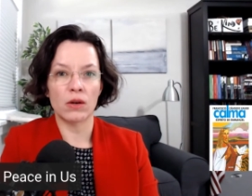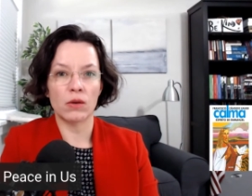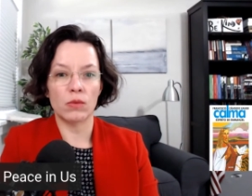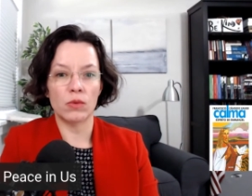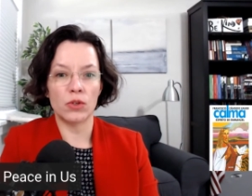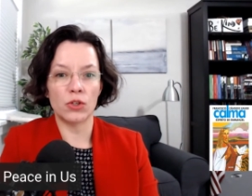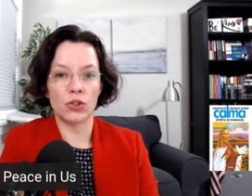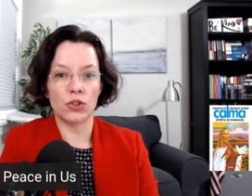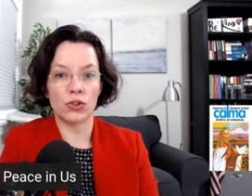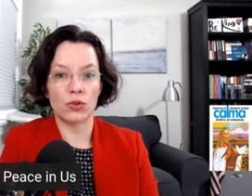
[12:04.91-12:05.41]

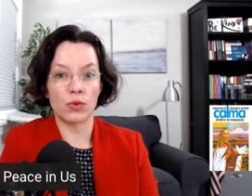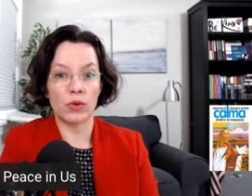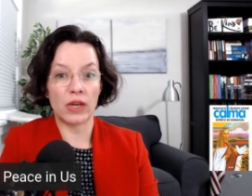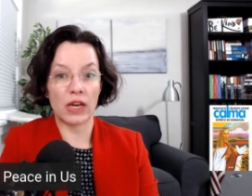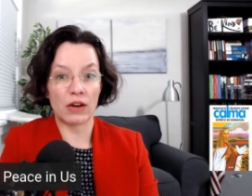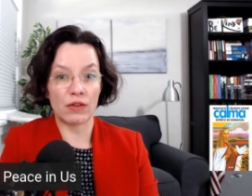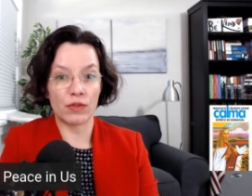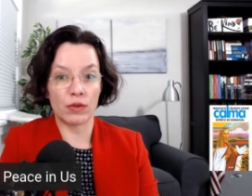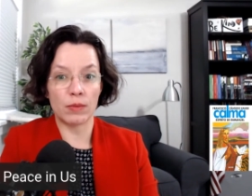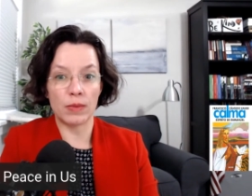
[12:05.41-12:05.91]
We
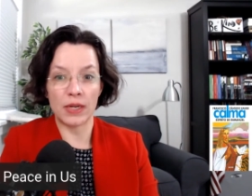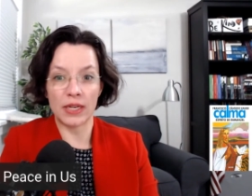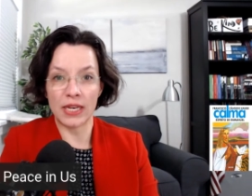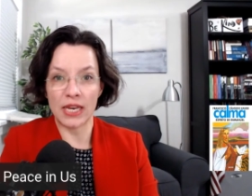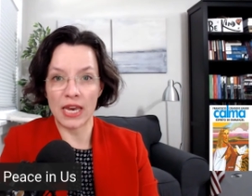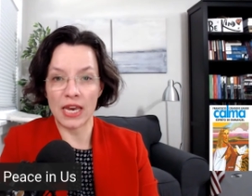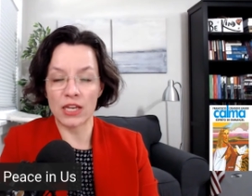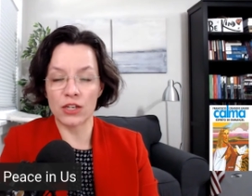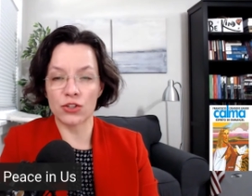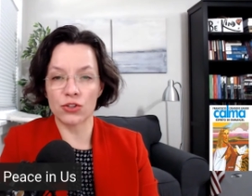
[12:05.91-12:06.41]
have
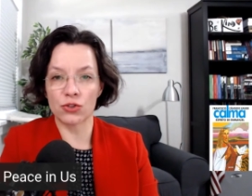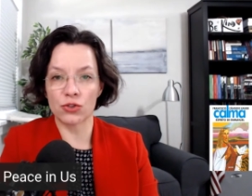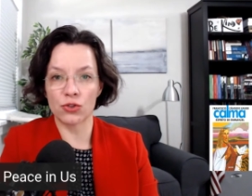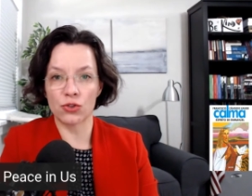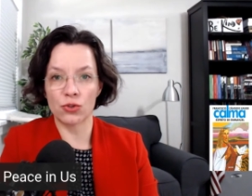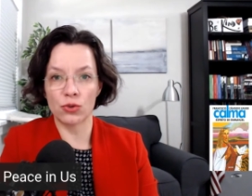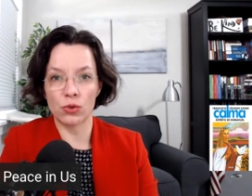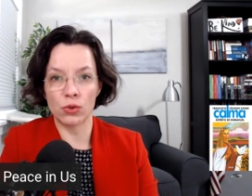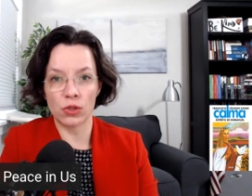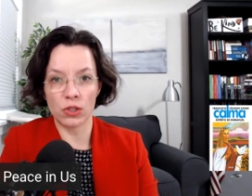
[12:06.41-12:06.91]
obligations
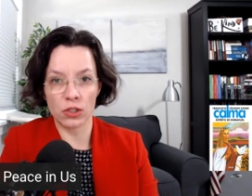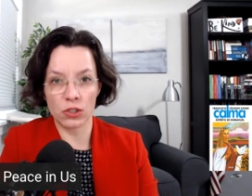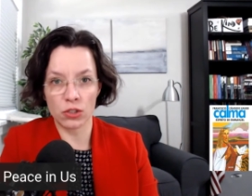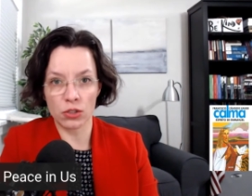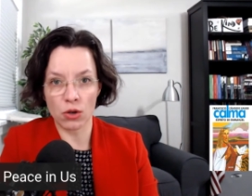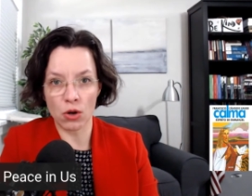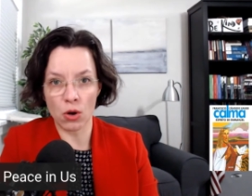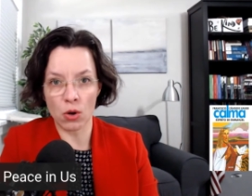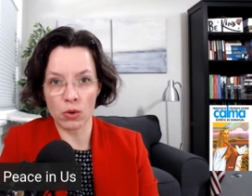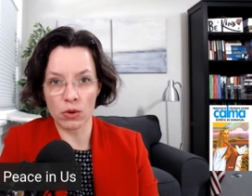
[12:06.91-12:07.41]
towards
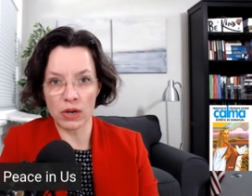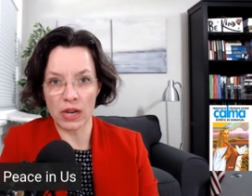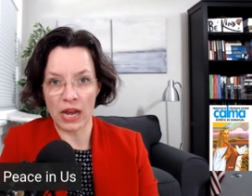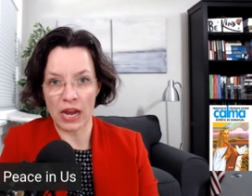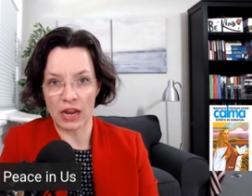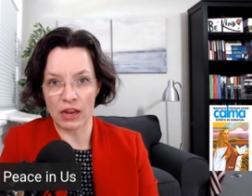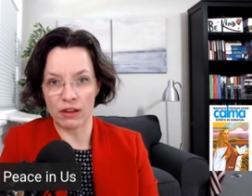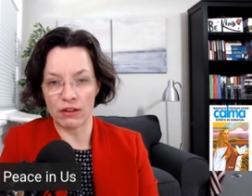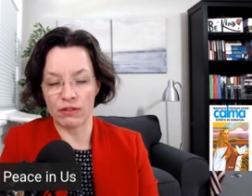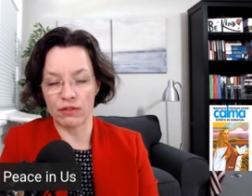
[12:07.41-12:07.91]
all
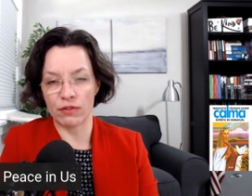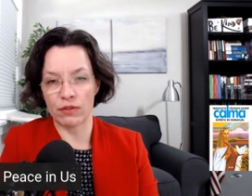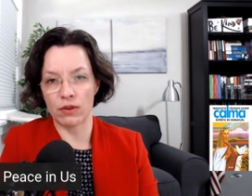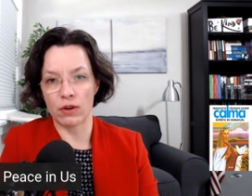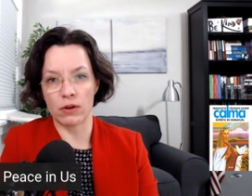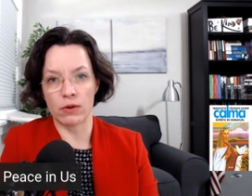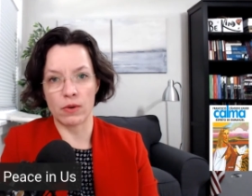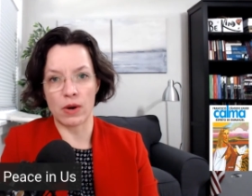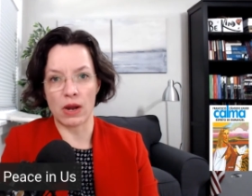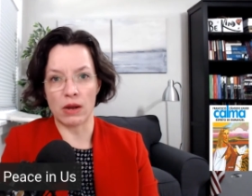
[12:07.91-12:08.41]
life
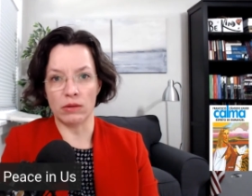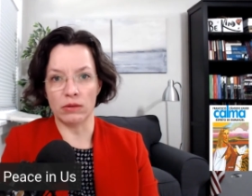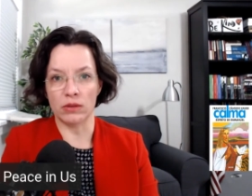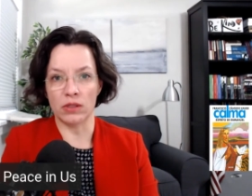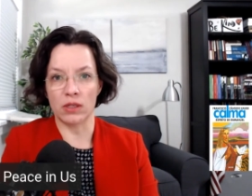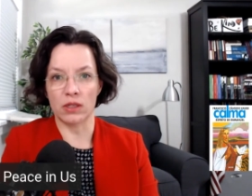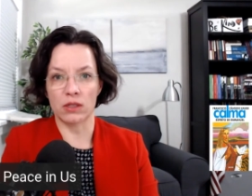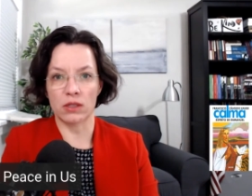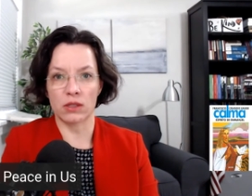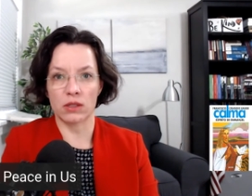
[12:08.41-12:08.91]
around
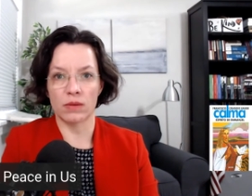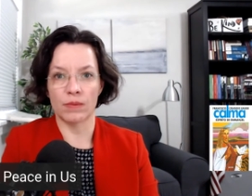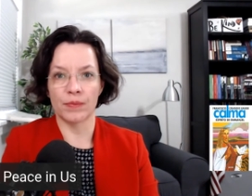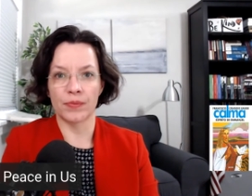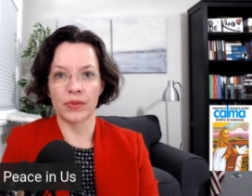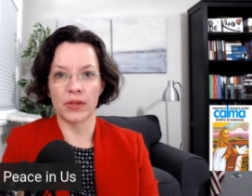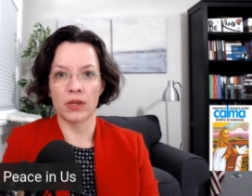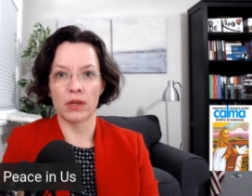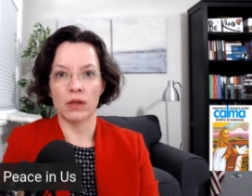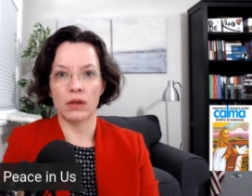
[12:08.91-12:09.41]
us.
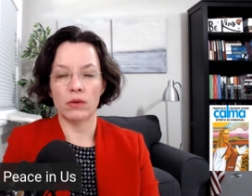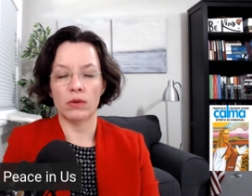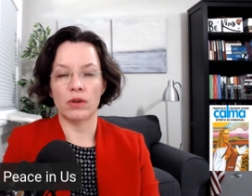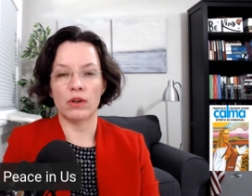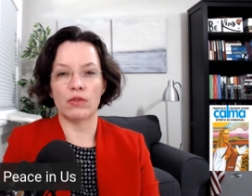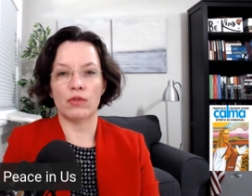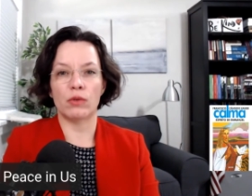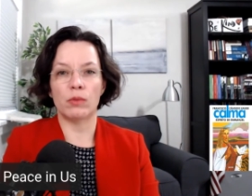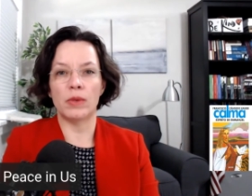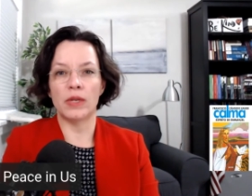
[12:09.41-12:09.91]
We
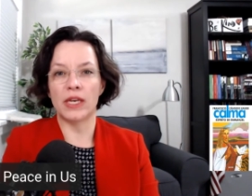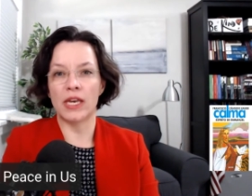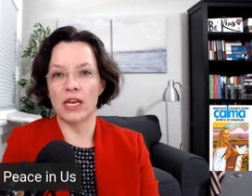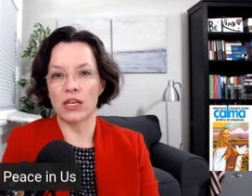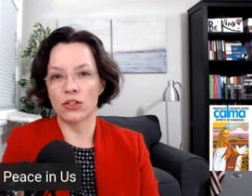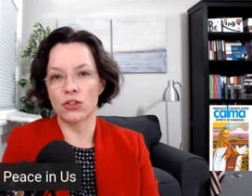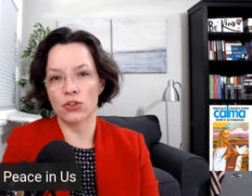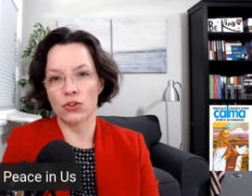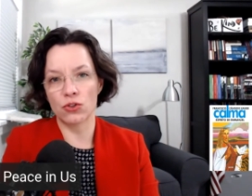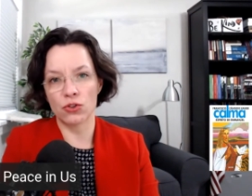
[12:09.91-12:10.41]
have
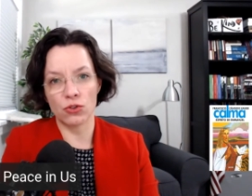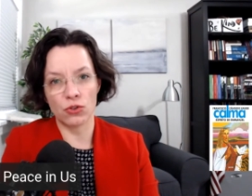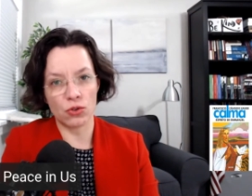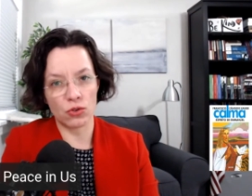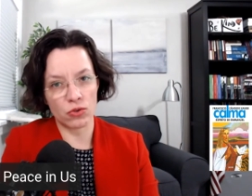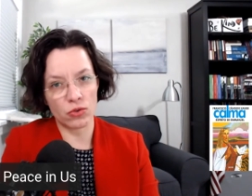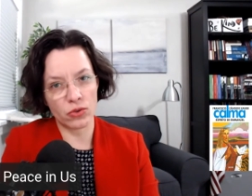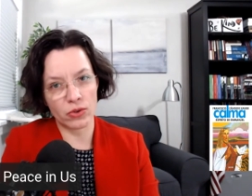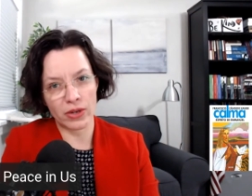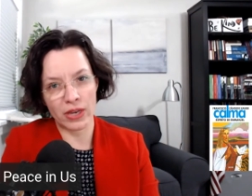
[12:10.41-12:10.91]
obligations to
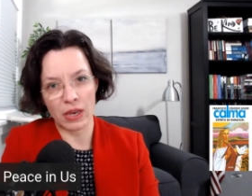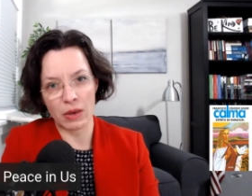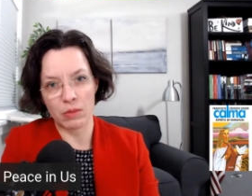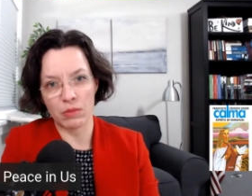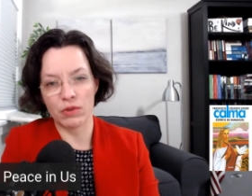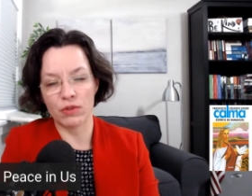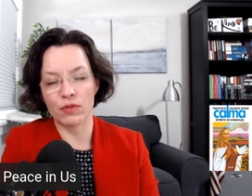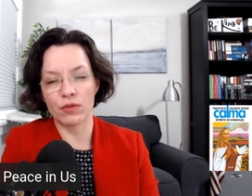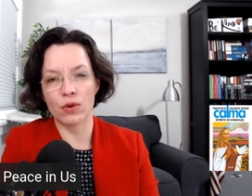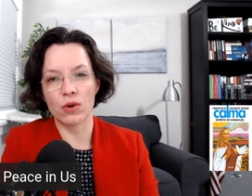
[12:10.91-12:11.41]
those who came
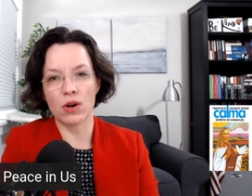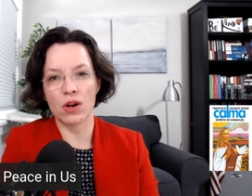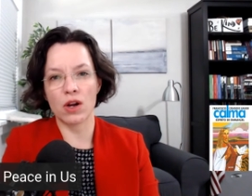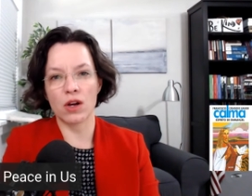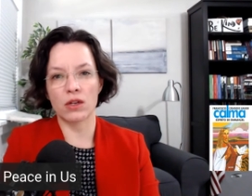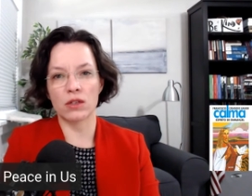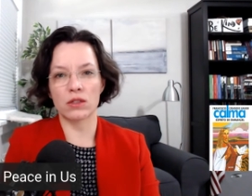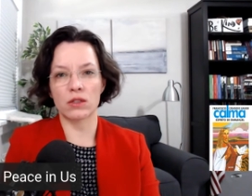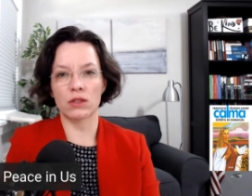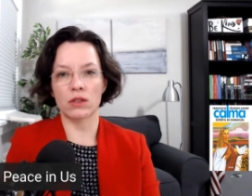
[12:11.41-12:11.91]
before
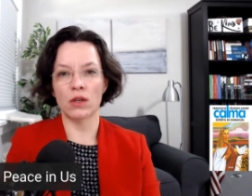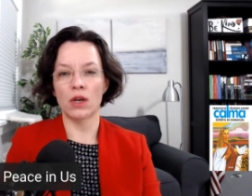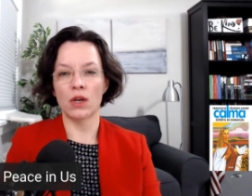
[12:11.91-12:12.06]
us.